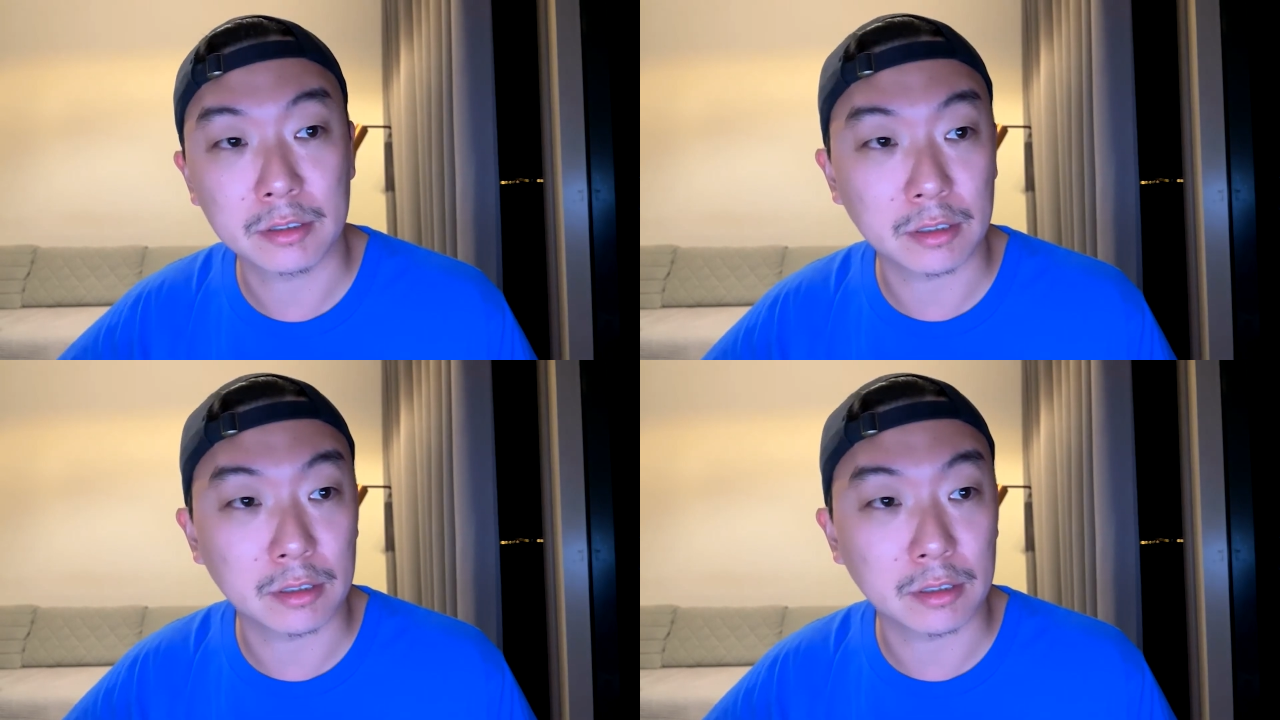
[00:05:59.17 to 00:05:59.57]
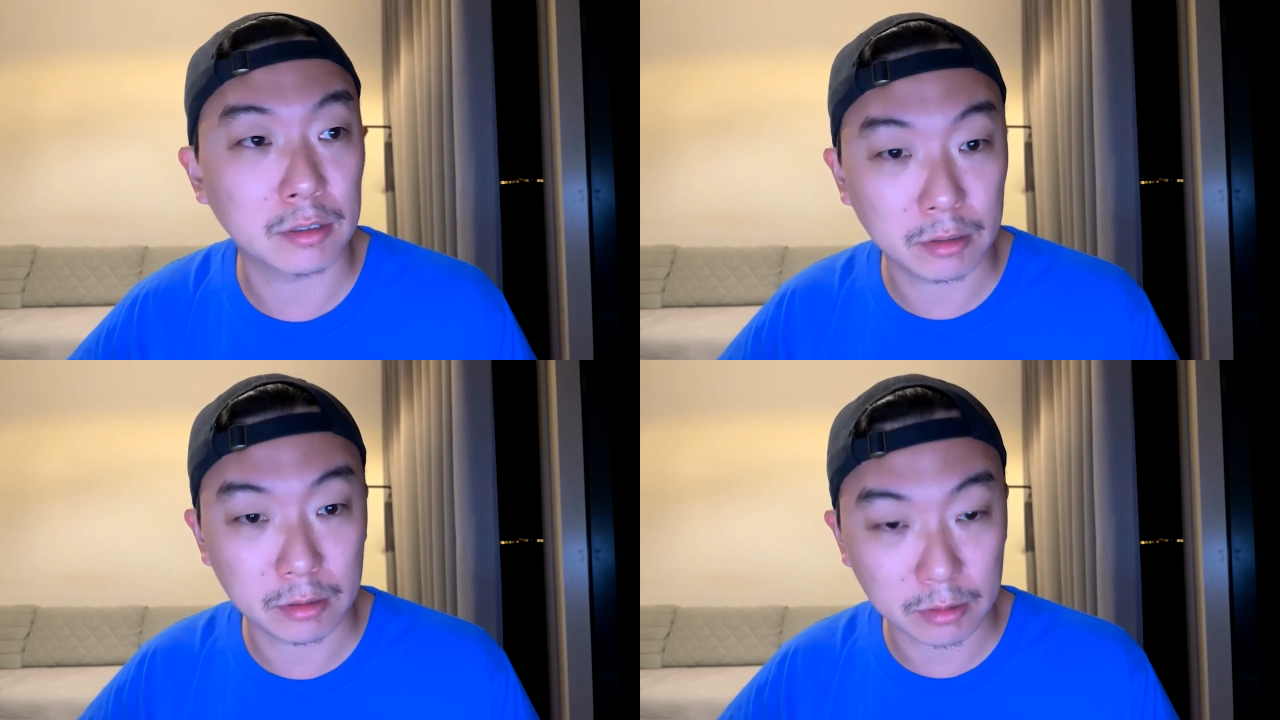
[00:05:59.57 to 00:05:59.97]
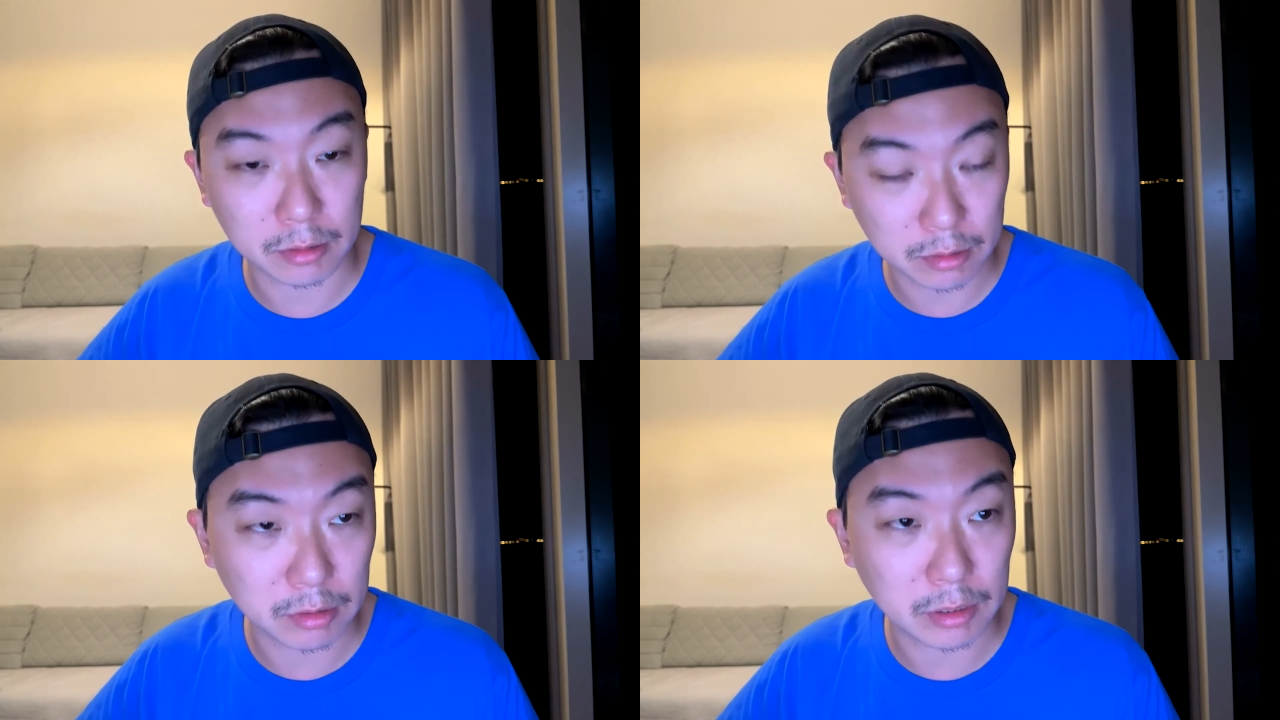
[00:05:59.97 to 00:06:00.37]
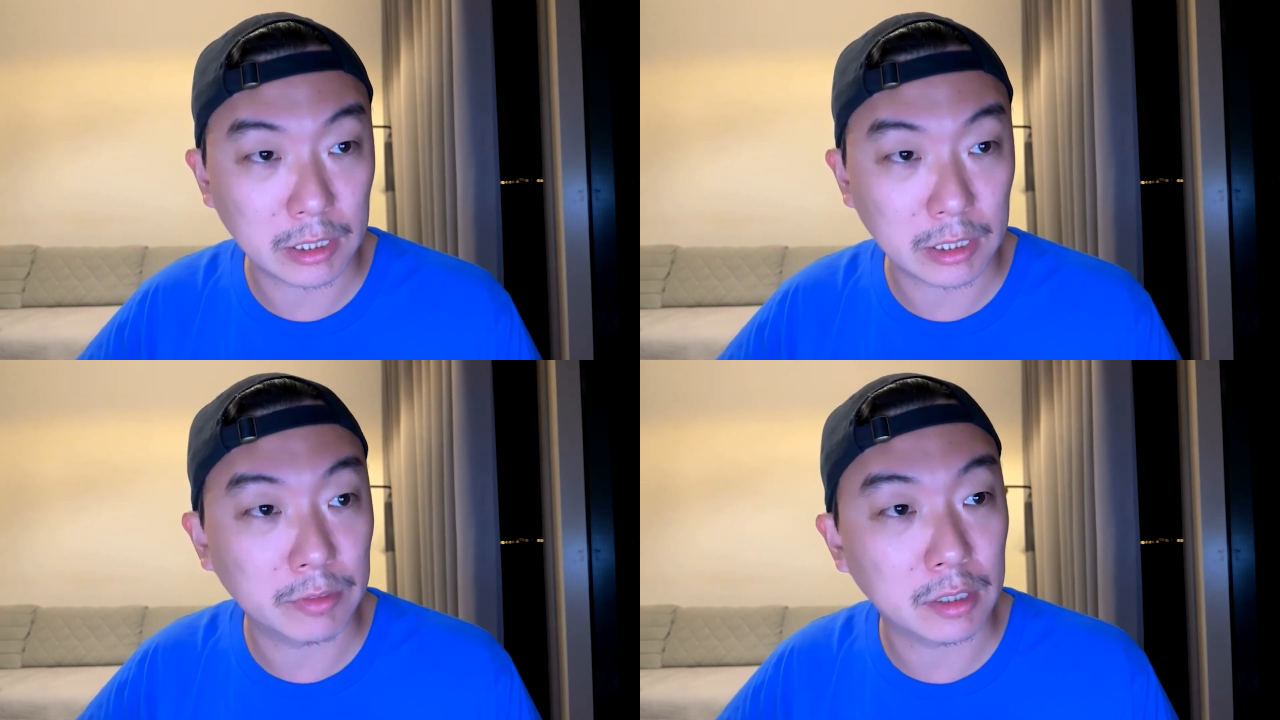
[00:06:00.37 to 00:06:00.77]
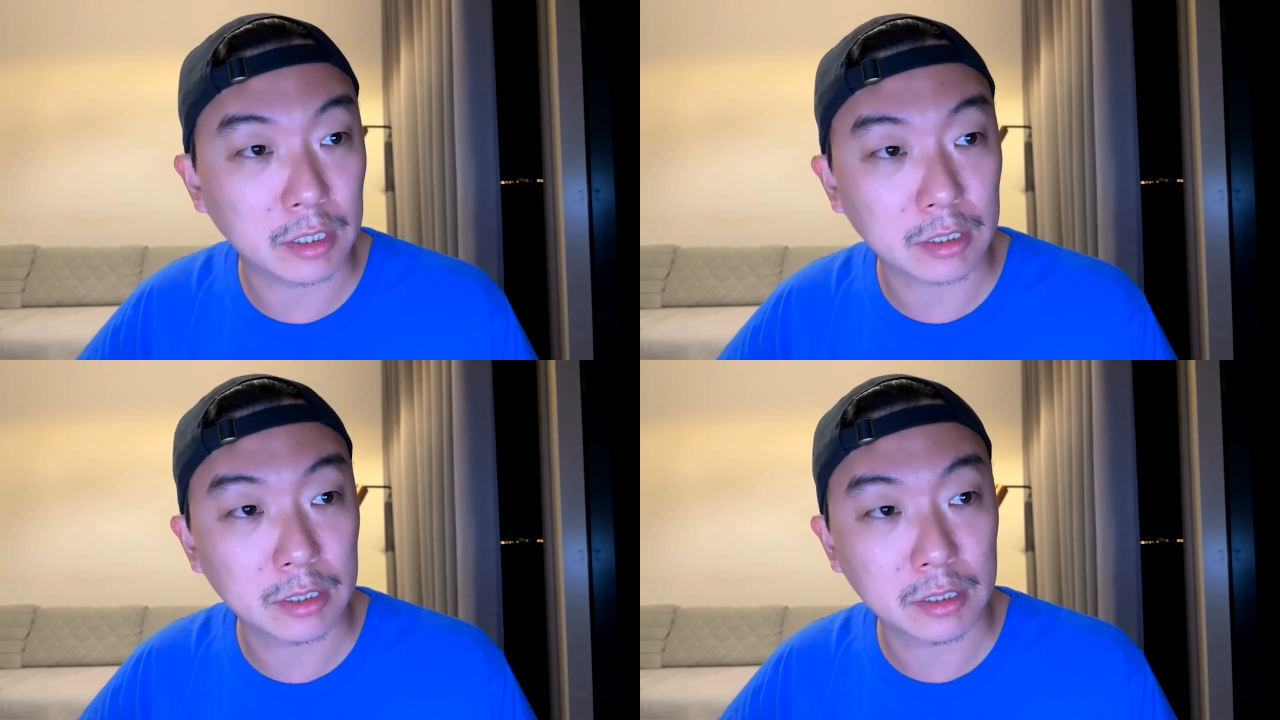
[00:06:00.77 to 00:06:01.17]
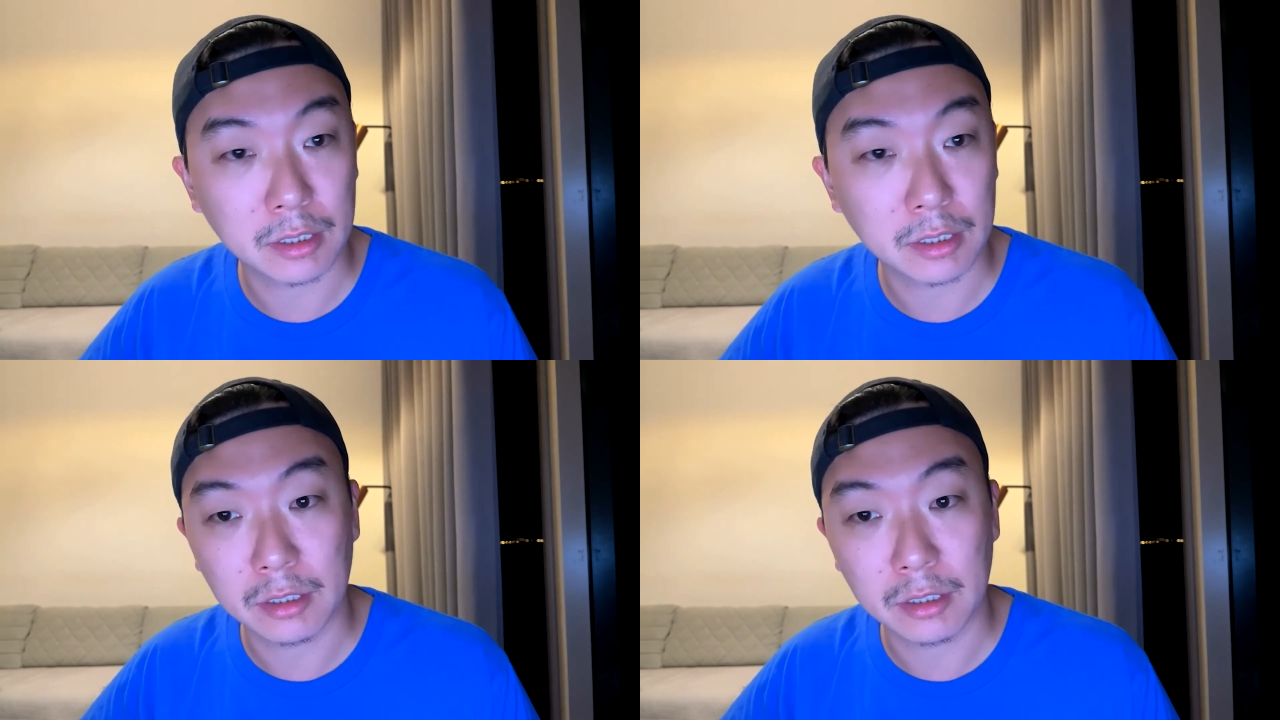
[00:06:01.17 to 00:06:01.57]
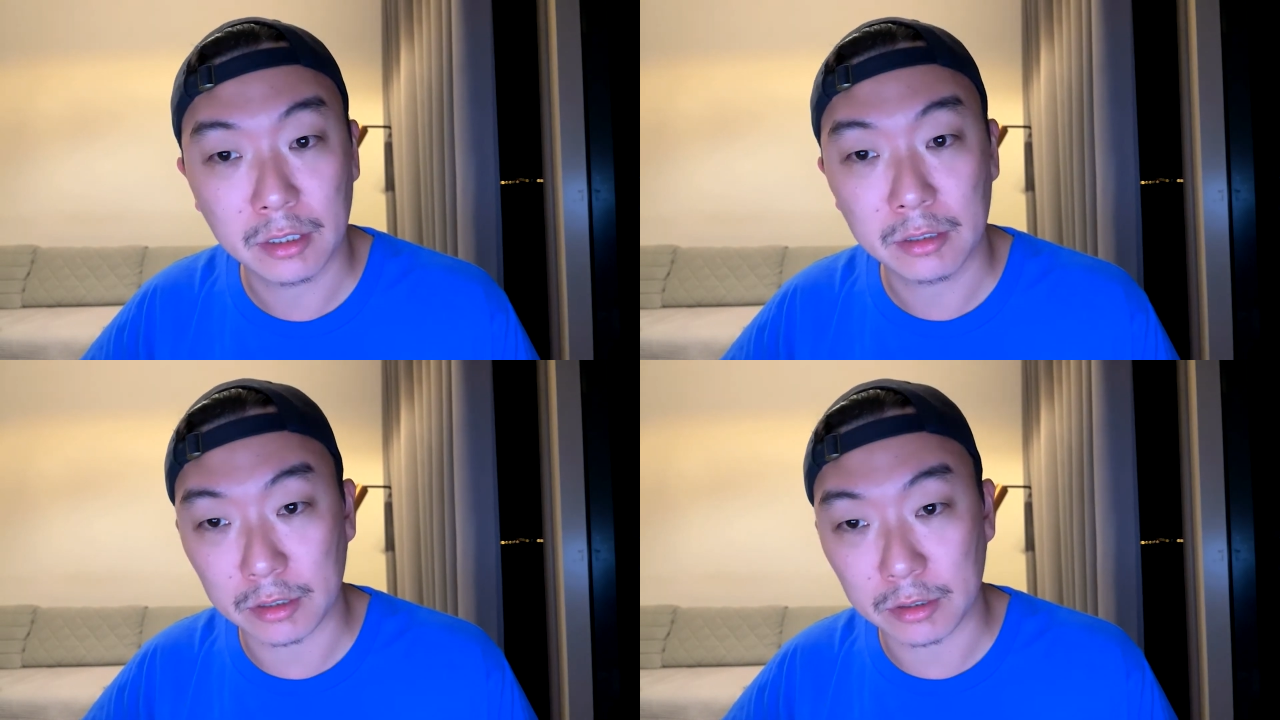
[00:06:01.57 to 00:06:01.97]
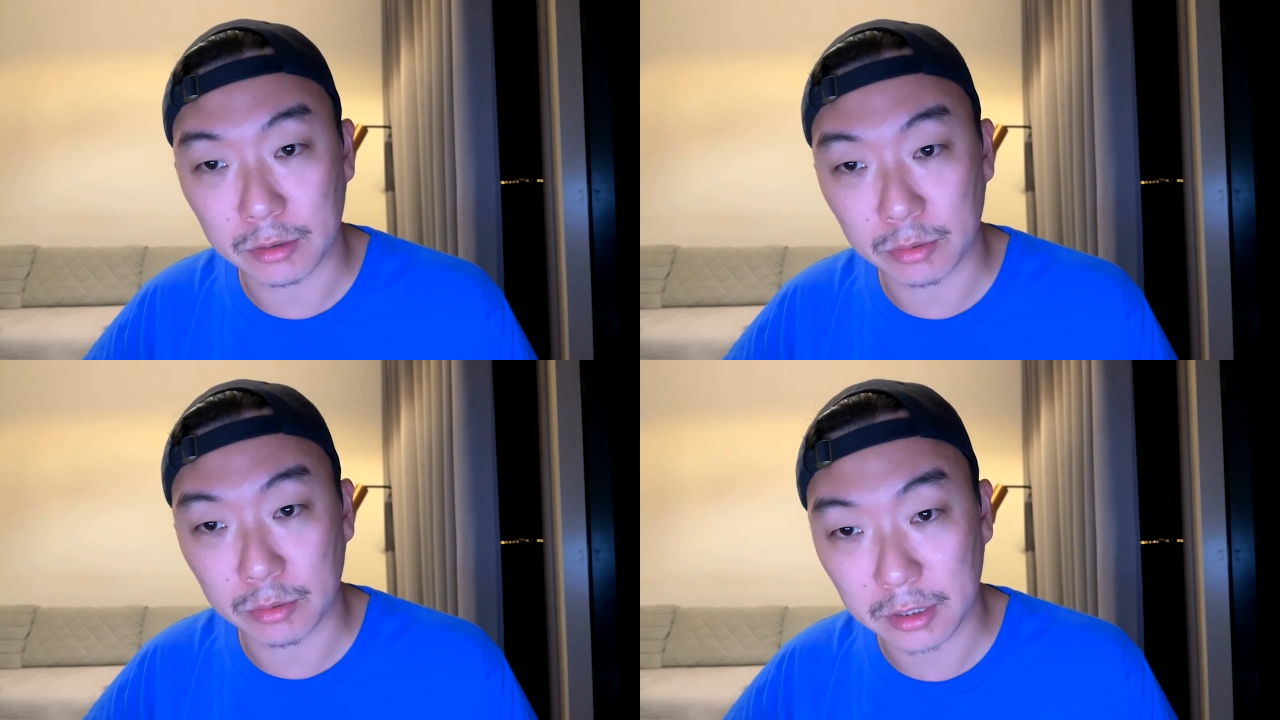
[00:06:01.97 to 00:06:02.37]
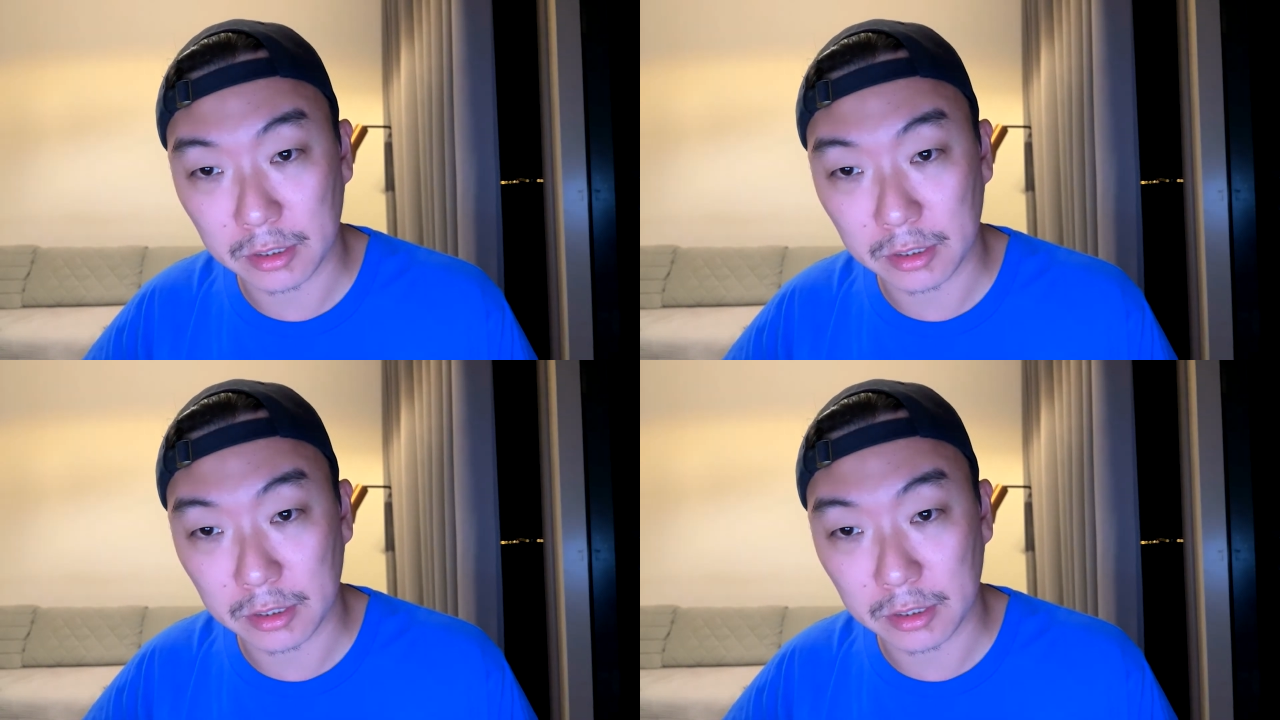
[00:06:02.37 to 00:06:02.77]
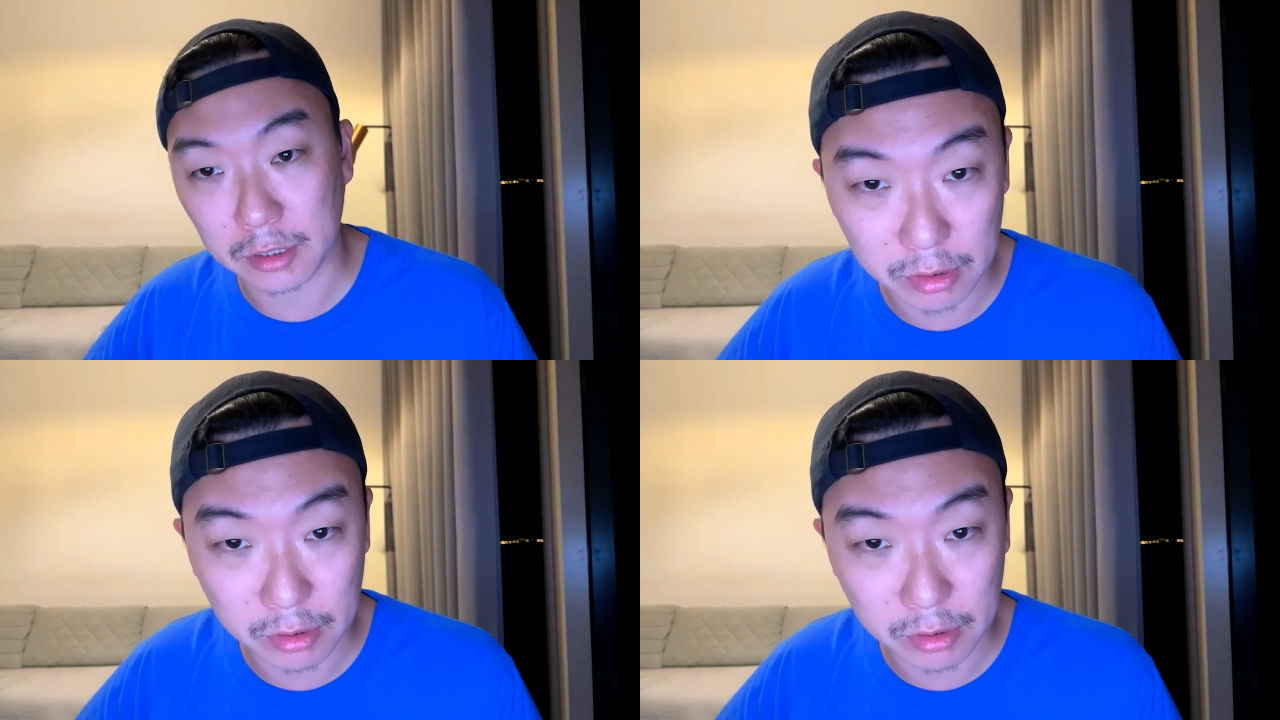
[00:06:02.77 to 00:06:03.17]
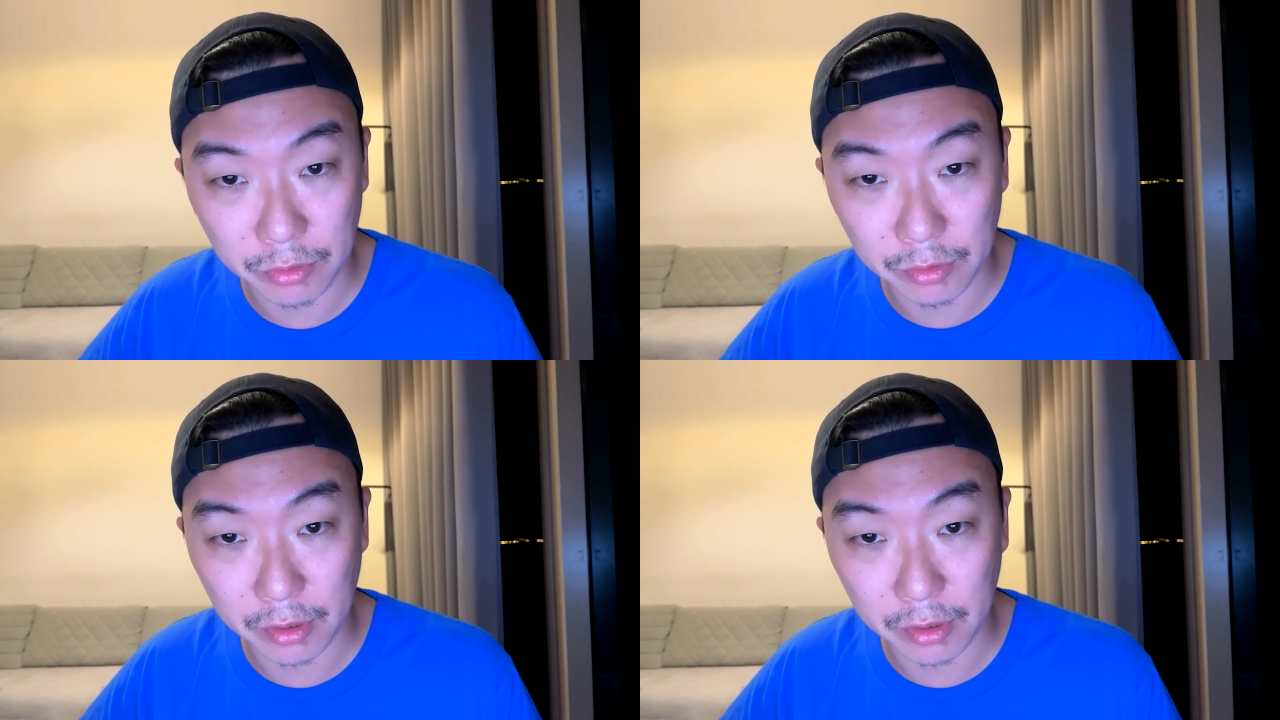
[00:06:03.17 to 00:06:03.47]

So I'll also leave a link to his work. His name's Christoph,